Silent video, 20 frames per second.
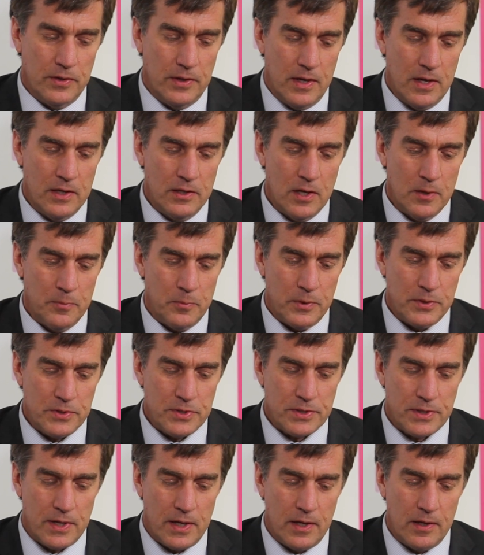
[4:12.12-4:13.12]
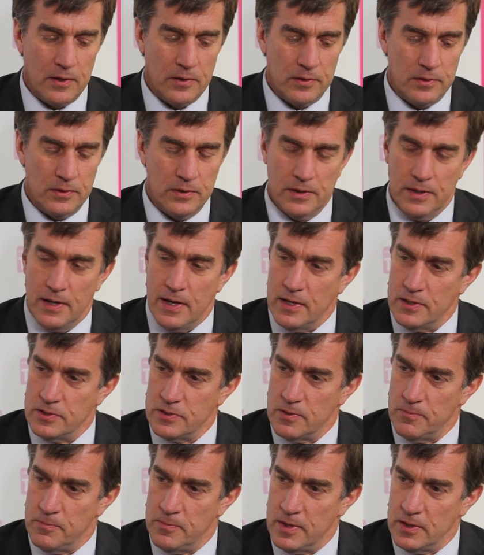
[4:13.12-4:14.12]
You end up with scale
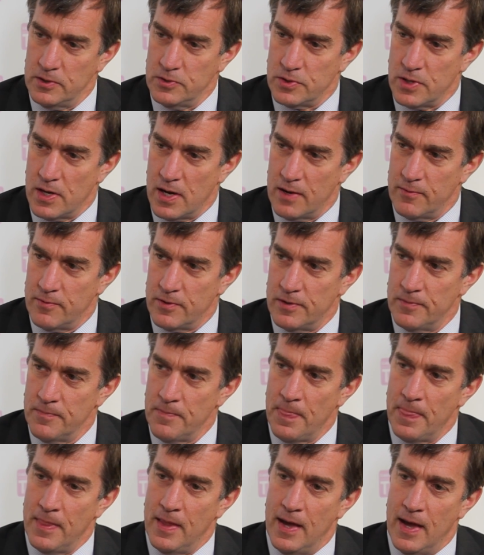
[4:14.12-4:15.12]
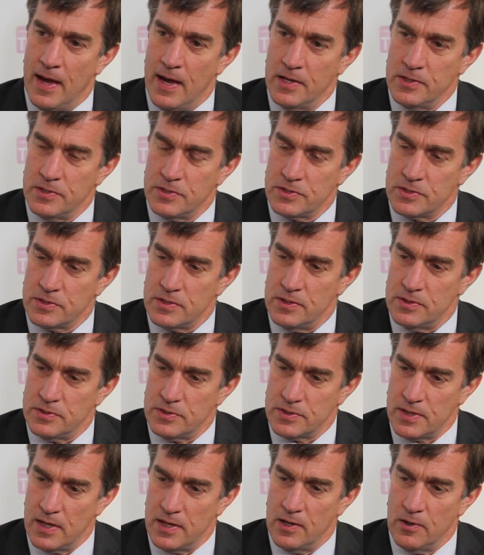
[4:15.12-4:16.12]
as a big driver, as
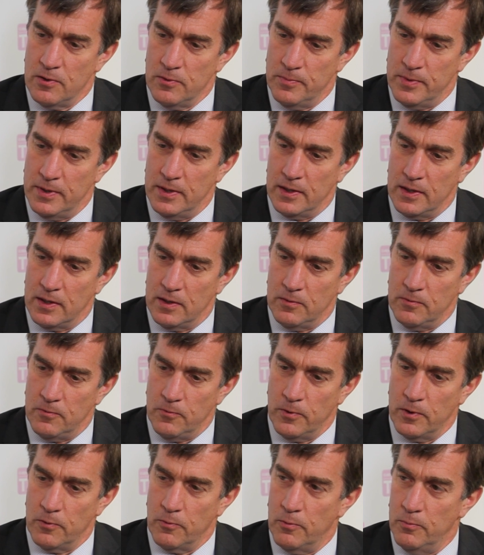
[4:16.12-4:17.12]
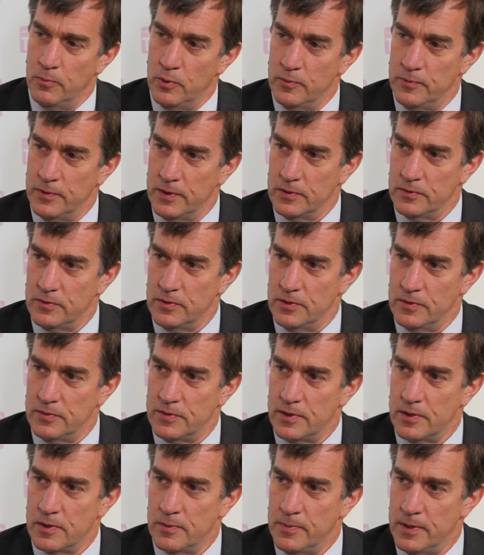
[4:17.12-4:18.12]
scale being in where we're moving into the
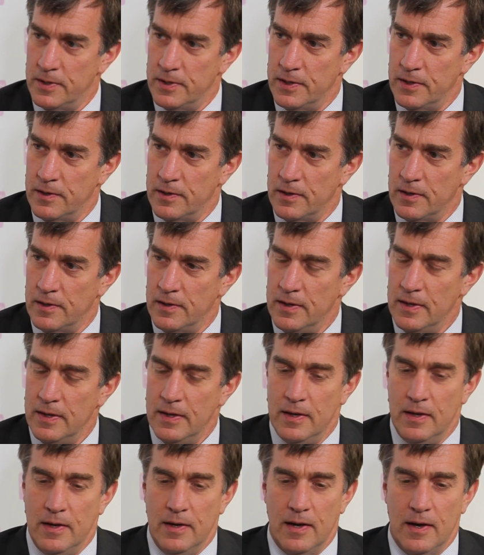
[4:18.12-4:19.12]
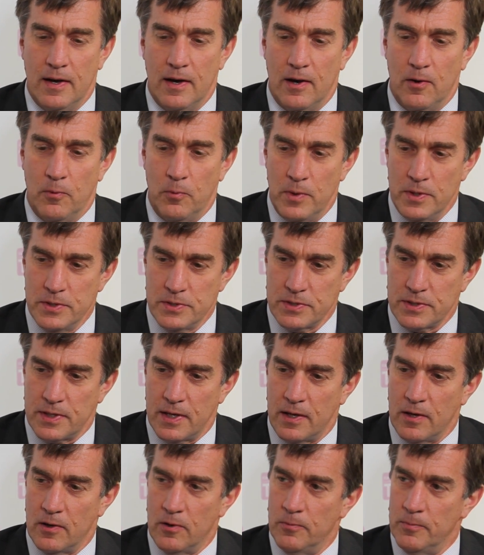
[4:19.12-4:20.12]
terabit era. Uh, with
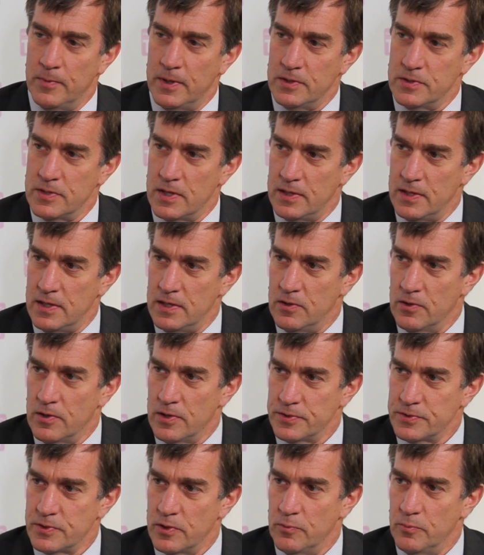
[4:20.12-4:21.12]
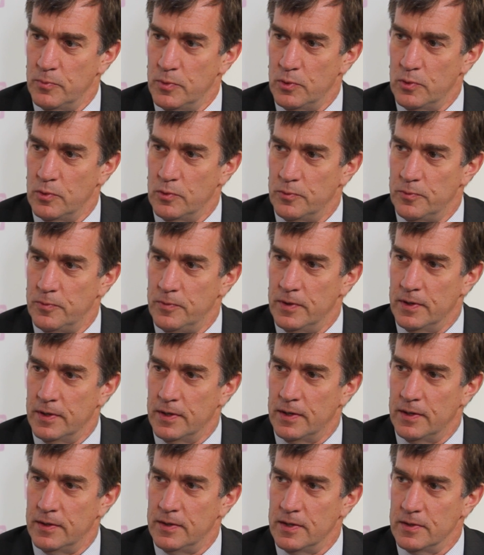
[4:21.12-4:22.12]
scale means I need to also move
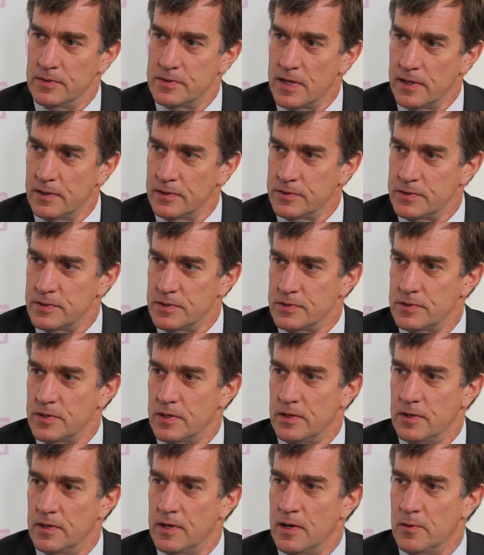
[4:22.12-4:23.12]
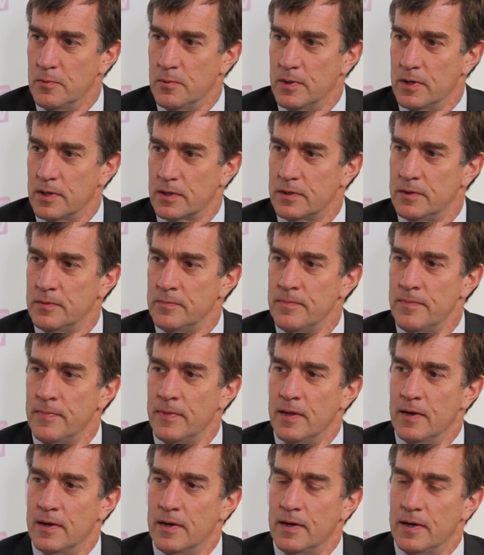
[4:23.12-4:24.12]
uh, the intelligence of the network
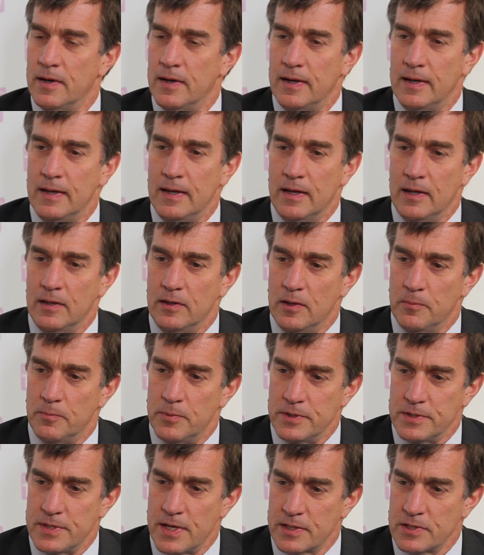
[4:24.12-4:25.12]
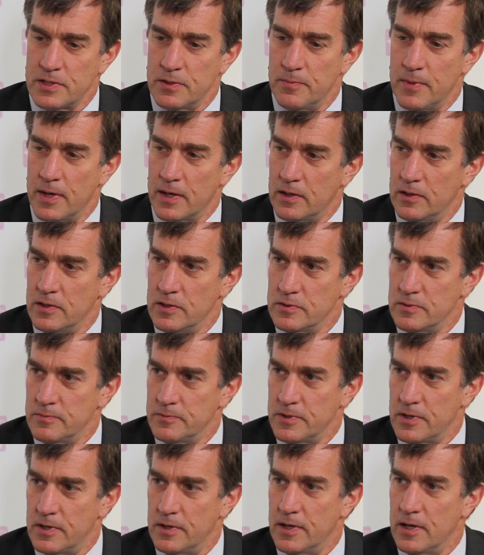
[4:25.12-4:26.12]
uh, and the protection
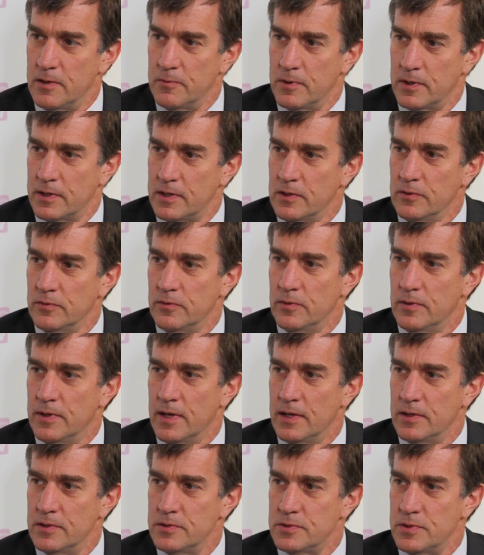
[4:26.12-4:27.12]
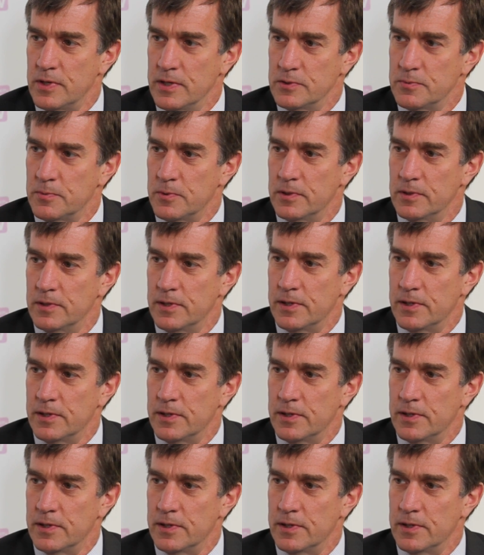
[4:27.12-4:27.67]
mechanisms of the network into that transport